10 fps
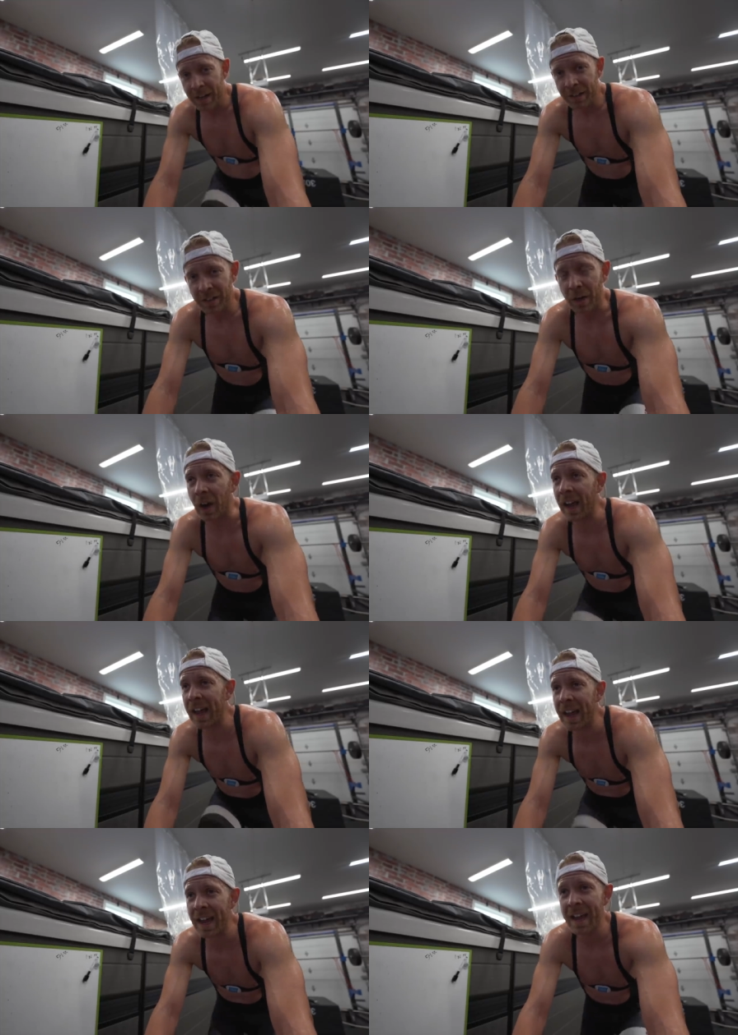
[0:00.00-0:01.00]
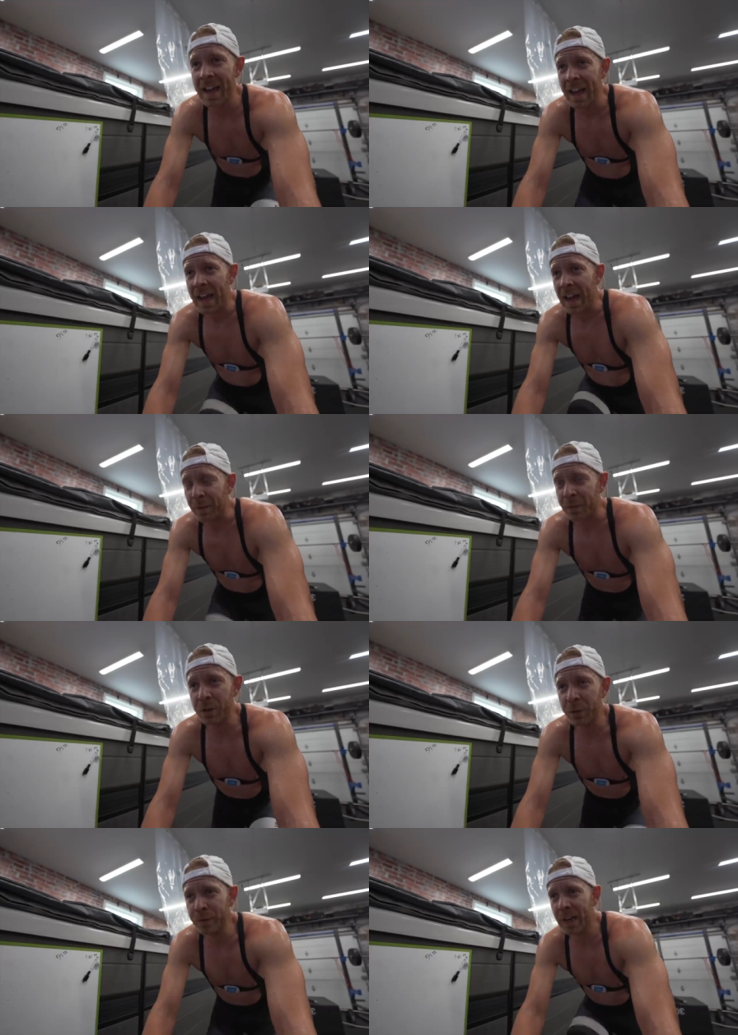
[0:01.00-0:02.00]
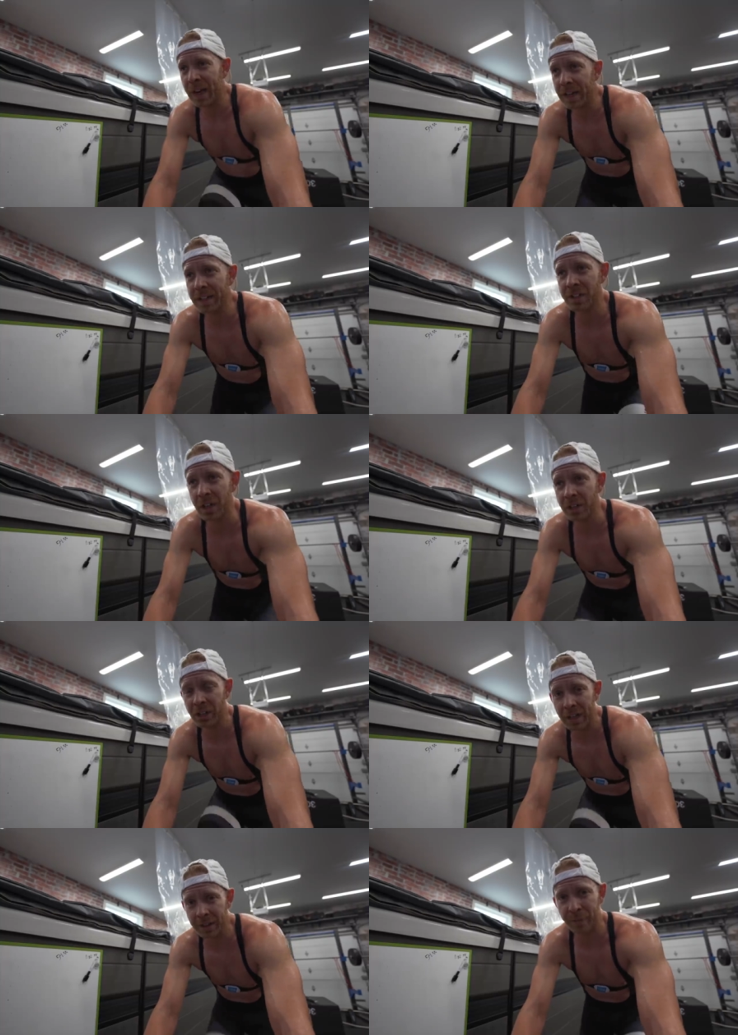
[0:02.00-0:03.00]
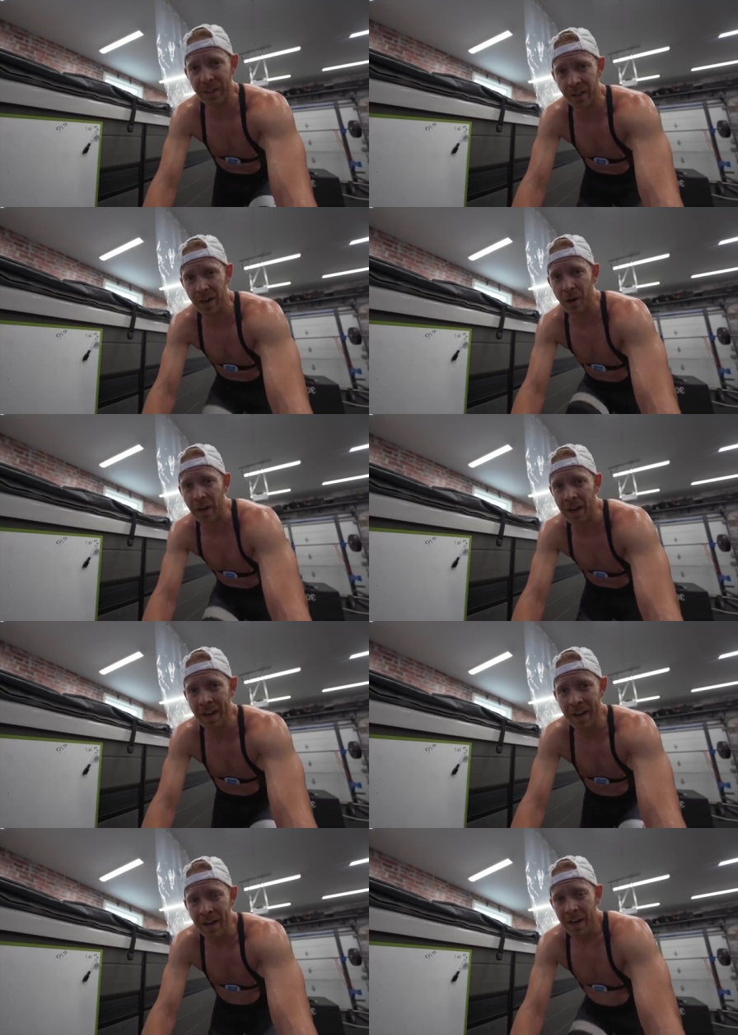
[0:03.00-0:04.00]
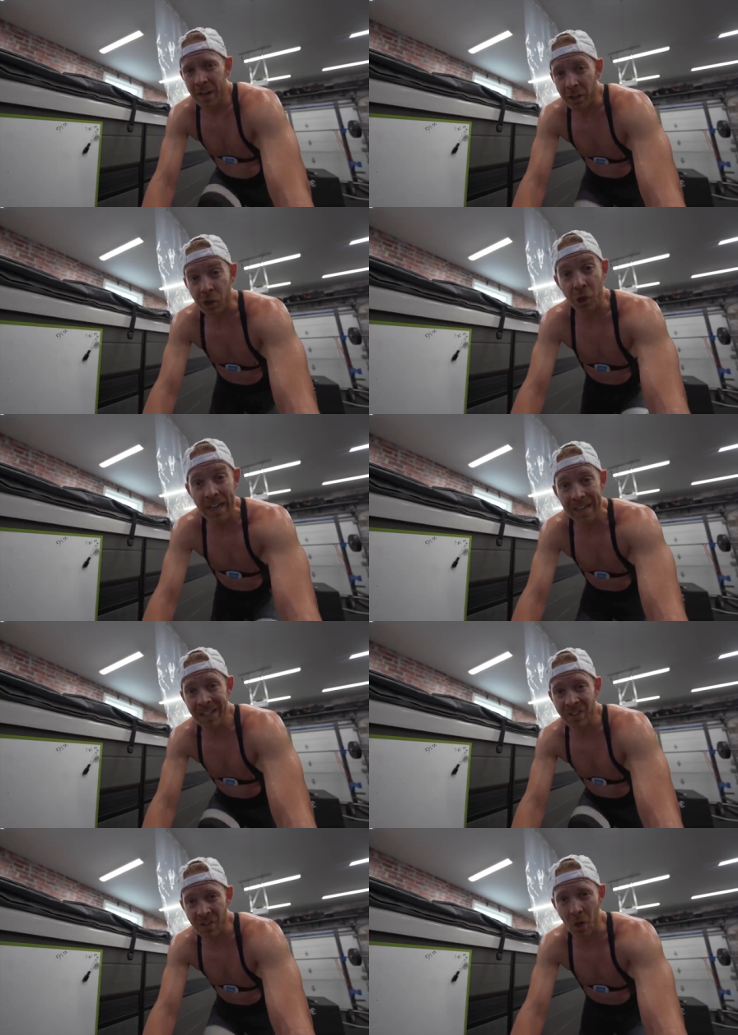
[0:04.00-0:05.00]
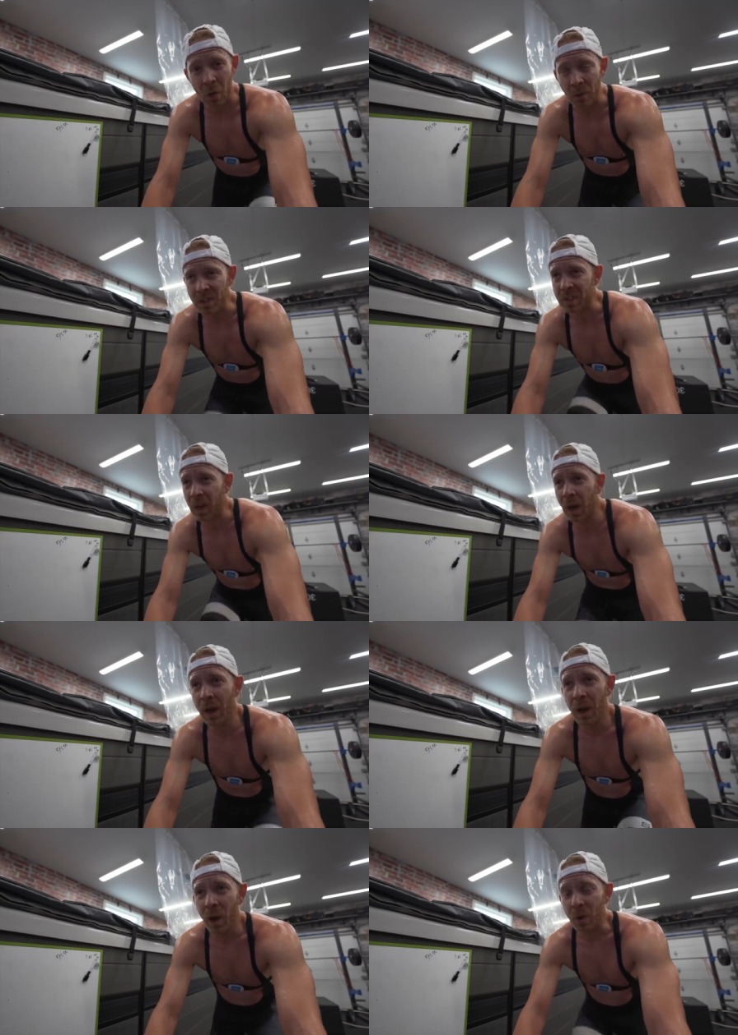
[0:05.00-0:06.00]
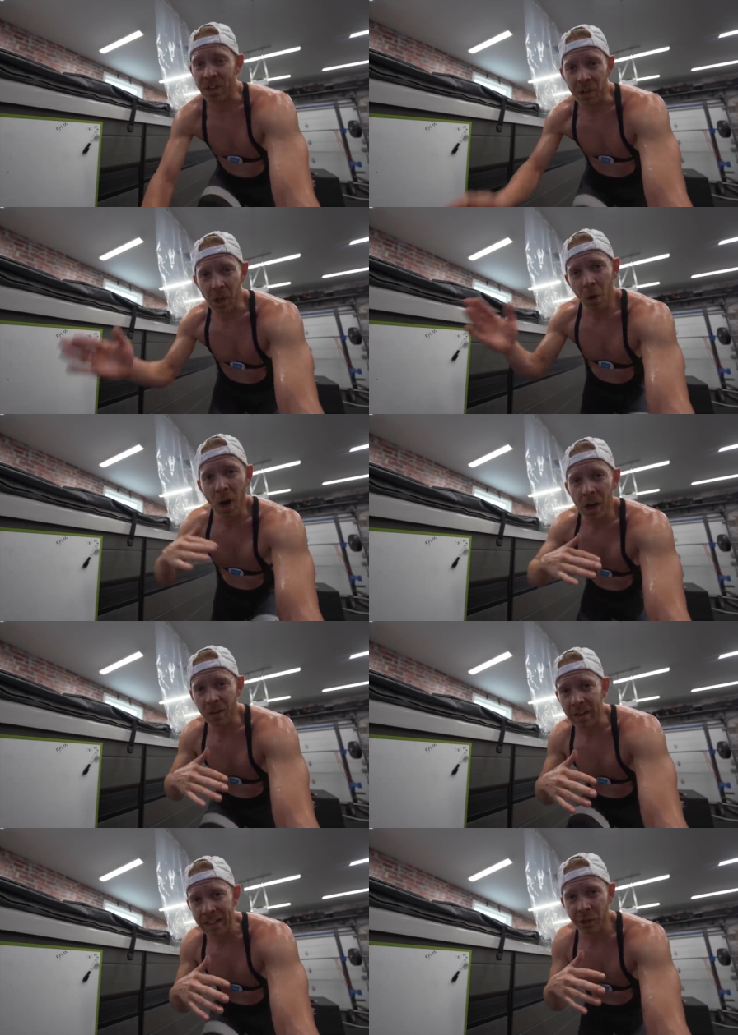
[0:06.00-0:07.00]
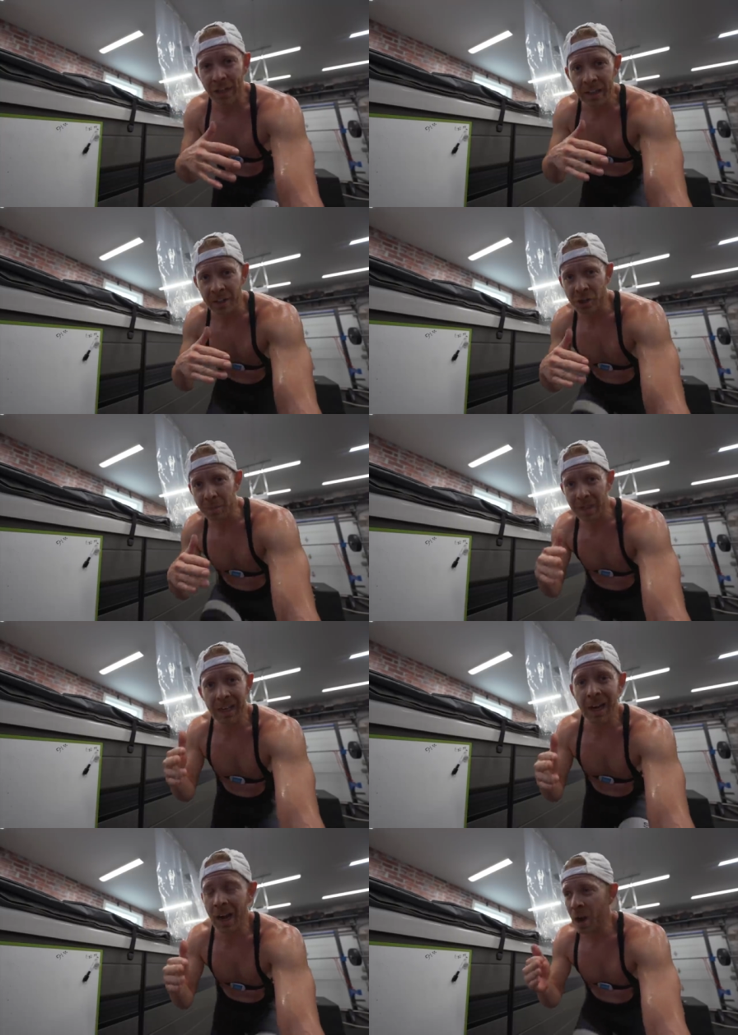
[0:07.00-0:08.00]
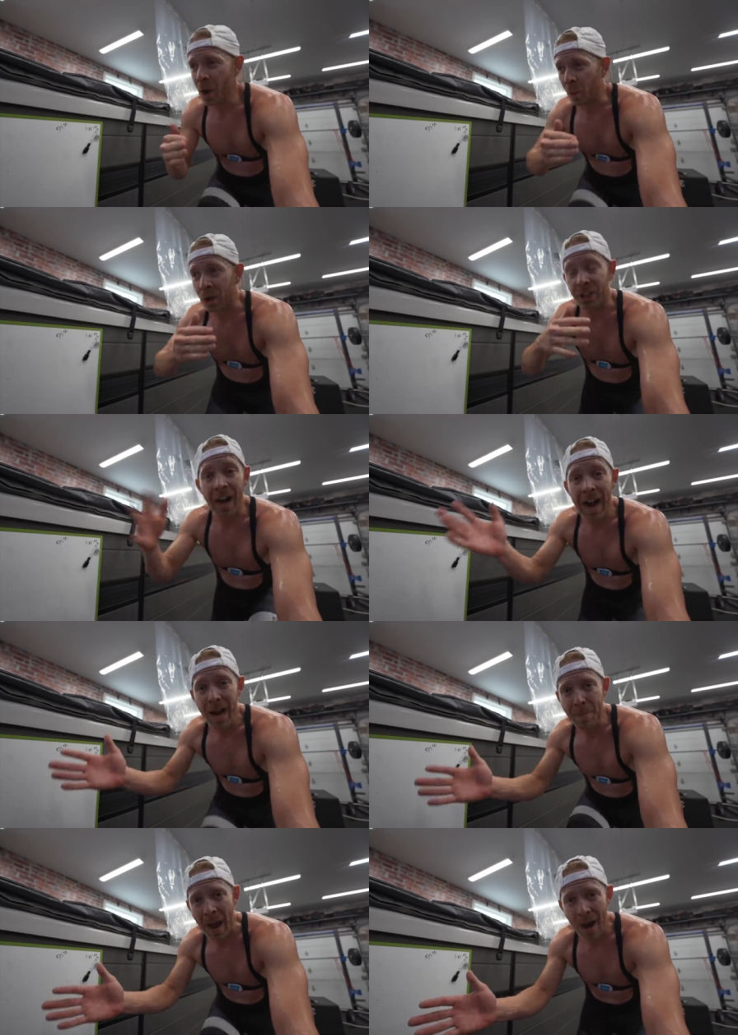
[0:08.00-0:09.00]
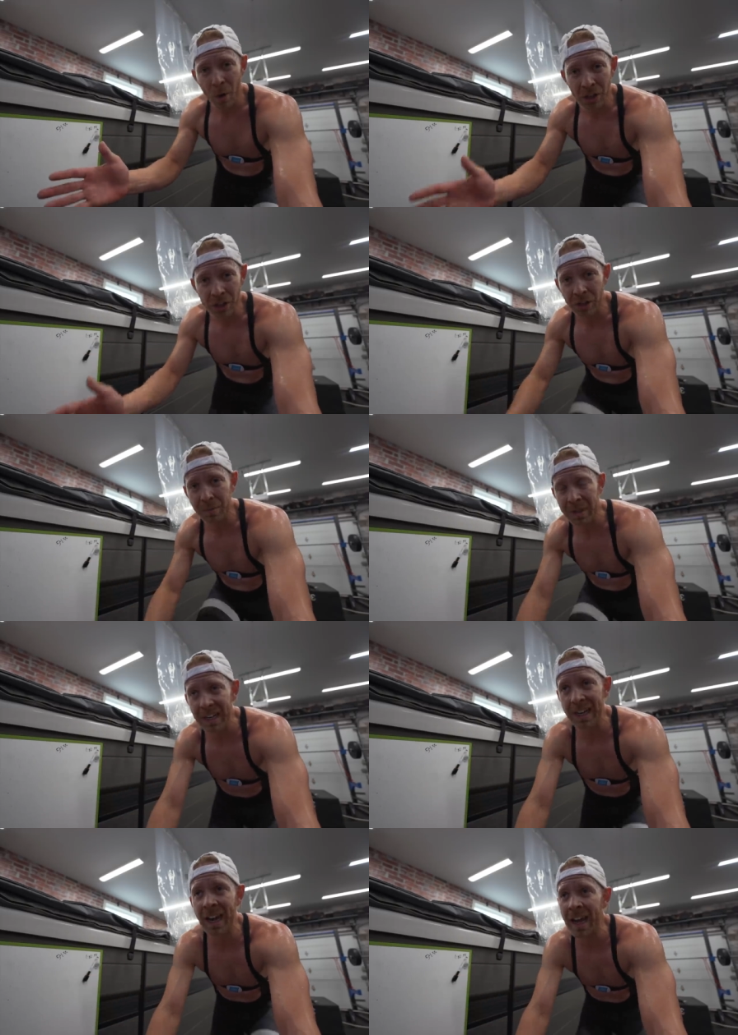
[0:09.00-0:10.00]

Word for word: So, if you've started trying to figure out your training zones, what your low heart rate training should be, what your high power should be,